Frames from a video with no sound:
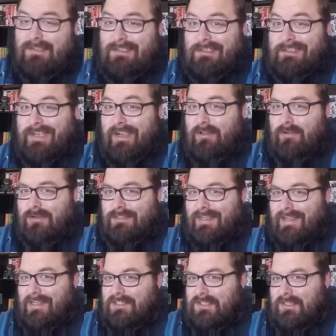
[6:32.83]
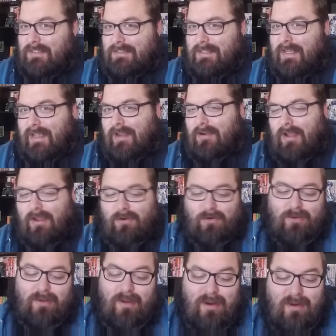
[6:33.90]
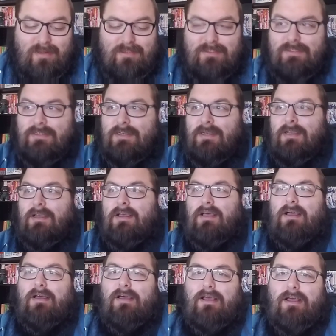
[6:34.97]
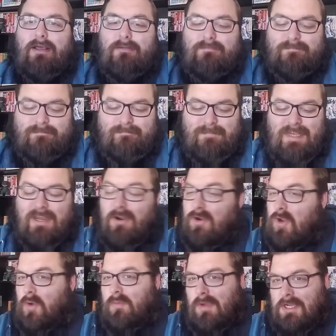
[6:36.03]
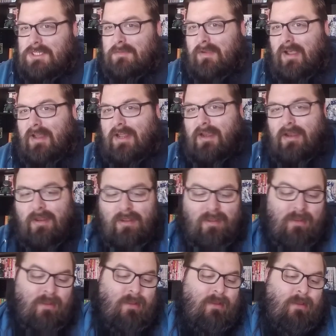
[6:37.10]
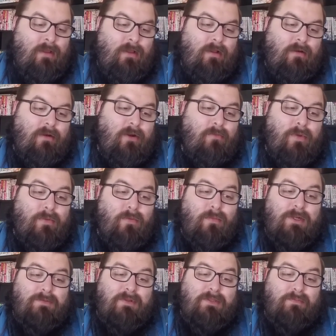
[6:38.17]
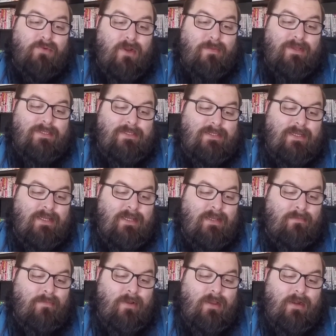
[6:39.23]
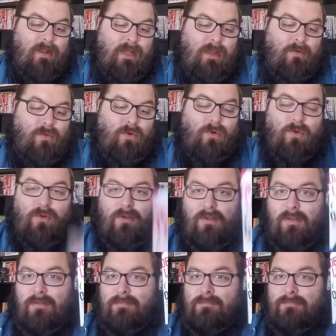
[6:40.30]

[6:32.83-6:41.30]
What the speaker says: jailers, I guess you could say, or guards. I don't know much about it, or I don't remember much about the premise, but I will